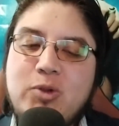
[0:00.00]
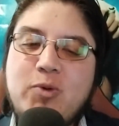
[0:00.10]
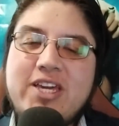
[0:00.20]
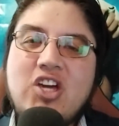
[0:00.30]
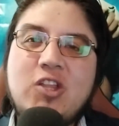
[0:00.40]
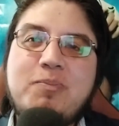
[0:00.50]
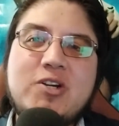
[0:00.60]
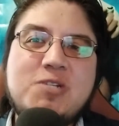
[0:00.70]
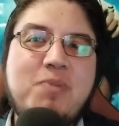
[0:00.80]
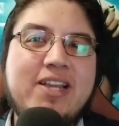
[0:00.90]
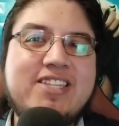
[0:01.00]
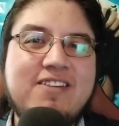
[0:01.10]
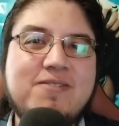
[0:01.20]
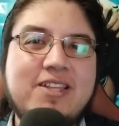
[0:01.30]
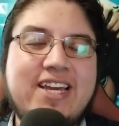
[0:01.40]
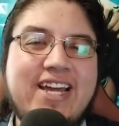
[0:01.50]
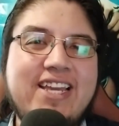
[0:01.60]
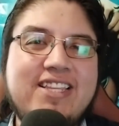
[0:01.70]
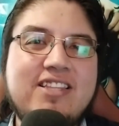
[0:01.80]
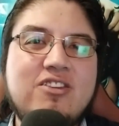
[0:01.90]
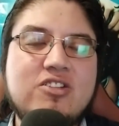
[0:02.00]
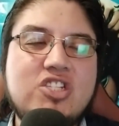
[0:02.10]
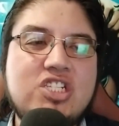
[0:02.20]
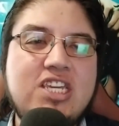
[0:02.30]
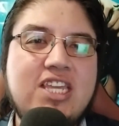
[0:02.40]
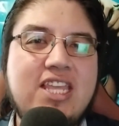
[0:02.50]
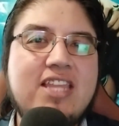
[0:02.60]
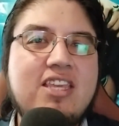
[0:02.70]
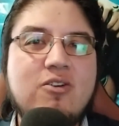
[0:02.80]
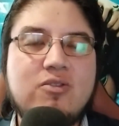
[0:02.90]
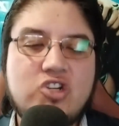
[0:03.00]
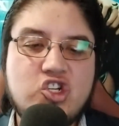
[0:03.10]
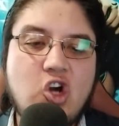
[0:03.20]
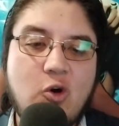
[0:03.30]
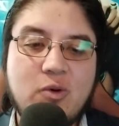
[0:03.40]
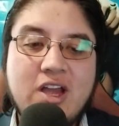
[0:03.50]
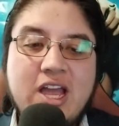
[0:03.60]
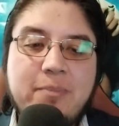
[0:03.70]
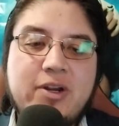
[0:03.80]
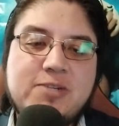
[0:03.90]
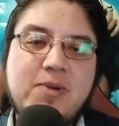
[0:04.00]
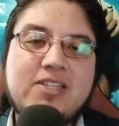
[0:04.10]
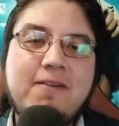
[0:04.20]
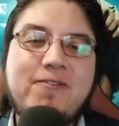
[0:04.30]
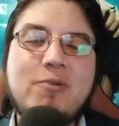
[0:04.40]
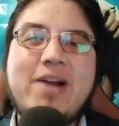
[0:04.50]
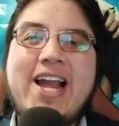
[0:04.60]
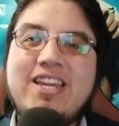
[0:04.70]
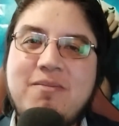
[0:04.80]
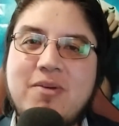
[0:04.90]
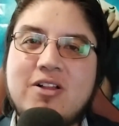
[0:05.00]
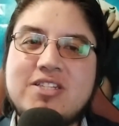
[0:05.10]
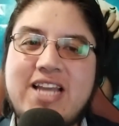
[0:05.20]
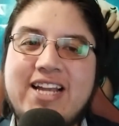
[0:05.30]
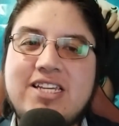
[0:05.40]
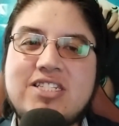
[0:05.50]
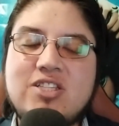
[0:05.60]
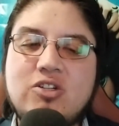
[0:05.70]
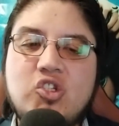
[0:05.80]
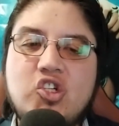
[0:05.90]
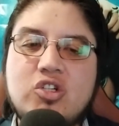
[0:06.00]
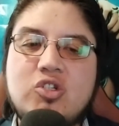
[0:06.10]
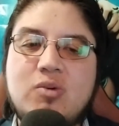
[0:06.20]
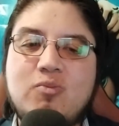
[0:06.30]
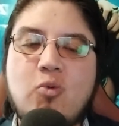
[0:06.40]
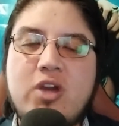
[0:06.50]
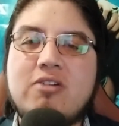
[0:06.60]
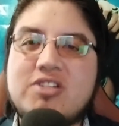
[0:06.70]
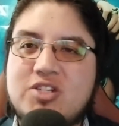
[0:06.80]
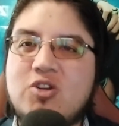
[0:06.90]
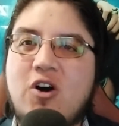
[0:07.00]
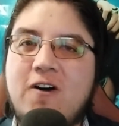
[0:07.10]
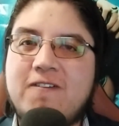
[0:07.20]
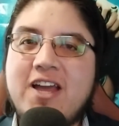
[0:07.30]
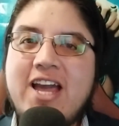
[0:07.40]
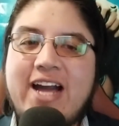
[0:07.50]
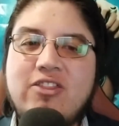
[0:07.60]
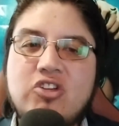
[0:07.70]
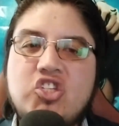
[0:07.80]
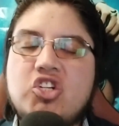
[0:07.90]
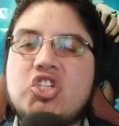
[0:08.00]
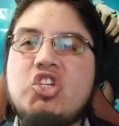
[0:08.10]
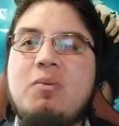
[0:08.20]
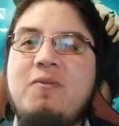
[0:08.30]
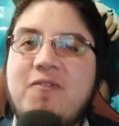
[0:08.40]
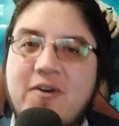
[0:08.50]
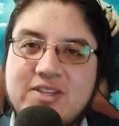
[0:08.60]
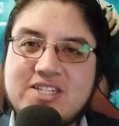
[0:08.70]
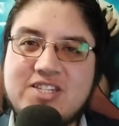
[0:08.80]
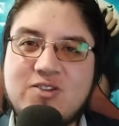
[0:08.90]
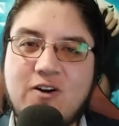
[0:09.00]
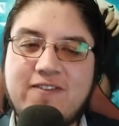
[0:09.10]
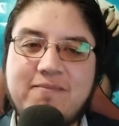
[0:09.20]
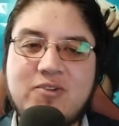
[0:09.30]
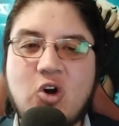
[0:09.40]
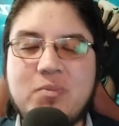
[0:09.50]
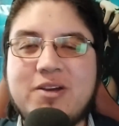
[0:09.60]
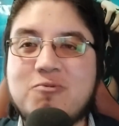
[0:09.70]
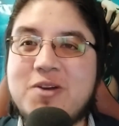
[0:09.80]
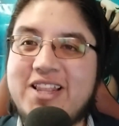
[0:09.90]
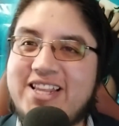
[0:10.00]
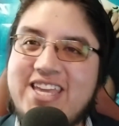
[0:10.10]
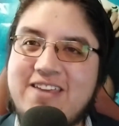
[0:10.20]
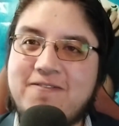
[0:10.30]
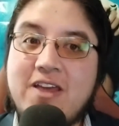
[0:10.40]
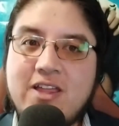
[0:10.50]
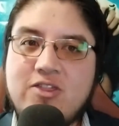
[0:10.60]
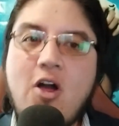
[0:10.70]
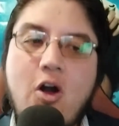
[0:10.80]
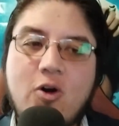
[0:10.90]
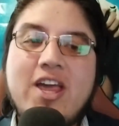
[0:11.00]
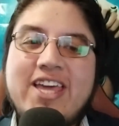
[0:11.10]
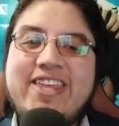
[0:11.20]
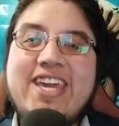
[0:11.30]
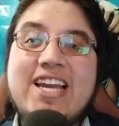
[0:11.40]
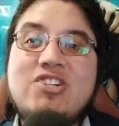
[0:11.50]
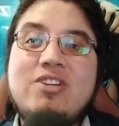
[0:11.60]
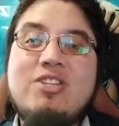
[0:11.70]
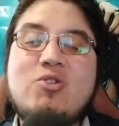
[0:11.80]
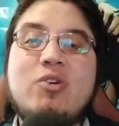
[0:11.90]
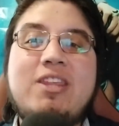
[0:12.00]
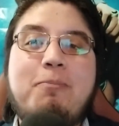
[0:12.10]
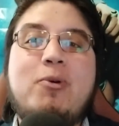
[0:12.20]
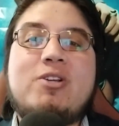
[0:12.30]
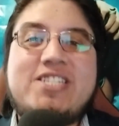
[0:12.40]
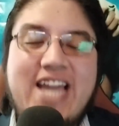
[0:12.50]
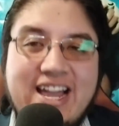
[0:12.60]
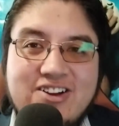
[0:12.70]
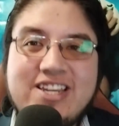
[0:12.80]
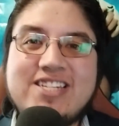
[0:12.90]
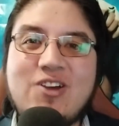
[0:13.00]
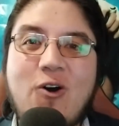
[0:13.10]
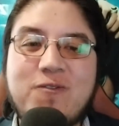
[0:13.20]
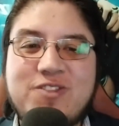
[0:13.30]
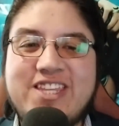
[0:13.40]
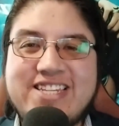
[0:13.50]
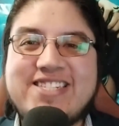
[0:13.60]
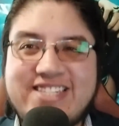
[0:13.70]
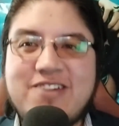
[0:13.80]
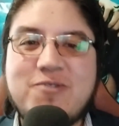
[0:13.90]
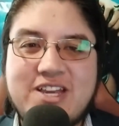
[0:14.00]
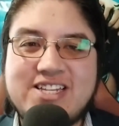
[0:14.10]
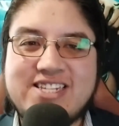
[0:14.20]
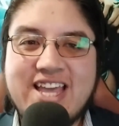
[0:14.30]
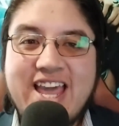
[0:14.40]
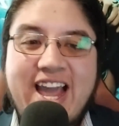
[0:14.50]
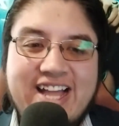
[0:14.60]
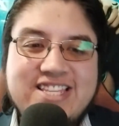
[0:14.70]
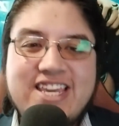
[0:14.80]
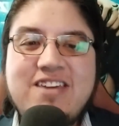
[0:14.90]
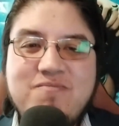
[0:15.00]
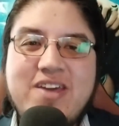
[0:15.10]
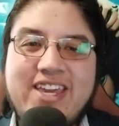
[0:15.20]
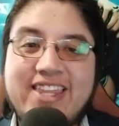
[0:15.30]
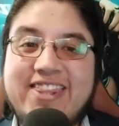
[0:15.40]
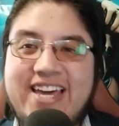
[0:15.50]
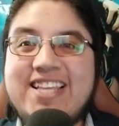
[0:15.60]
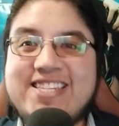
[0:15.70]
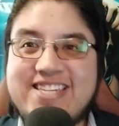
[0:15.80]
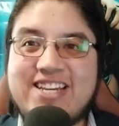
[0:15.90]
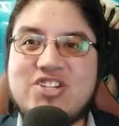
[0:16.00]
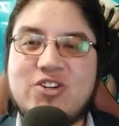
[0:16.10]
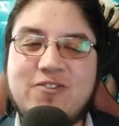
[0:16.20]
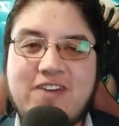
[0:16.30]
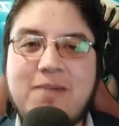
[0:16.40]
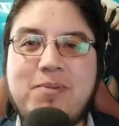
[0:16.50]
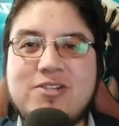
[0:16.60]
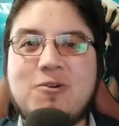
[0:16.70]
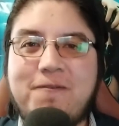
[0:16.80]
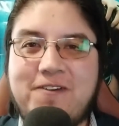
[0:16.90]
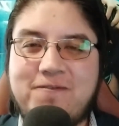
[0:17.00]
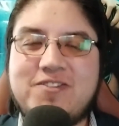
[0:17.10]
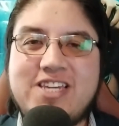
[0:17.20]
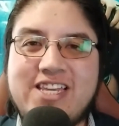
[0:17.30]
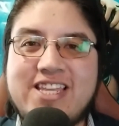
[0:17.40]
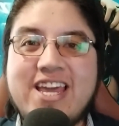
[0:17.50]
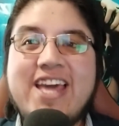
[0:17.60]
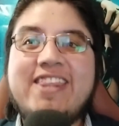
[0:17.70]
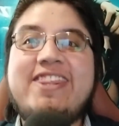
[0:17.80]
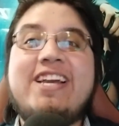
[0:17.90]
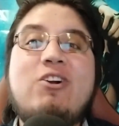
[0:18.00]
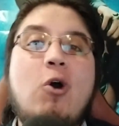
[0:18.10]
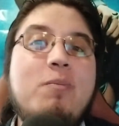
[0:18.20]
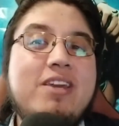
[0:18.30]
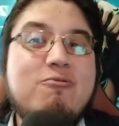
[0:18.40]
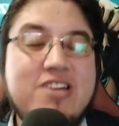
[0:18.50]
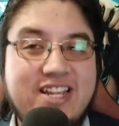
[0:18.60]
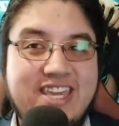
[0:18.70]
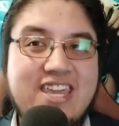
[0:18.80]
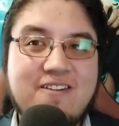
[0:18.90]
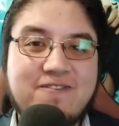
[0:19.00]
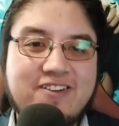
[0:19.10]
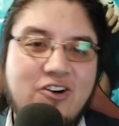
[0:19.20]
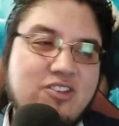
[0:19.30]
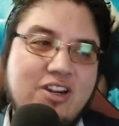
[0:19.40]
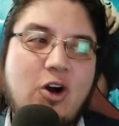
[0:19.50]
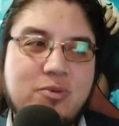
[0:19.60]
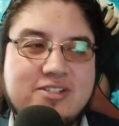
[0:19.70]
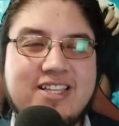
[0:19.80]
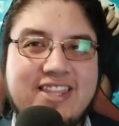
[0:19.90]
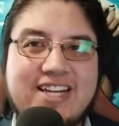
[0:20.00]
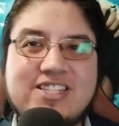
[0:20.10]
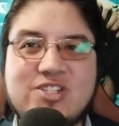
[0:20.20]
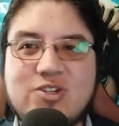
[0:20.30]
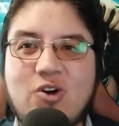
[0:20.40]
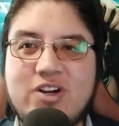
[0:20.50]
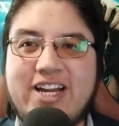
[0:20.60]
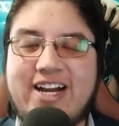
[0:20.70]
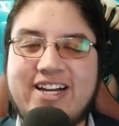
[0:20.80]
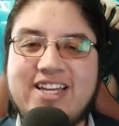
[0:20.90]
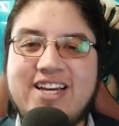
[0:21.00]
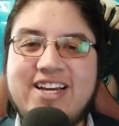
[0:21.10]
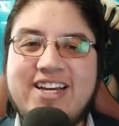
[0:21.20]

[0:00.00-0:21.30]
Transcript: but we got perspectives that I did not see in any other show. Perspective from animals, and it's not just some weird stuff and not just some funny stuff and comic relief. No, they actually took the protagonist of this series and they make that section of episode 15 the comic relief, other obviously than Sokka.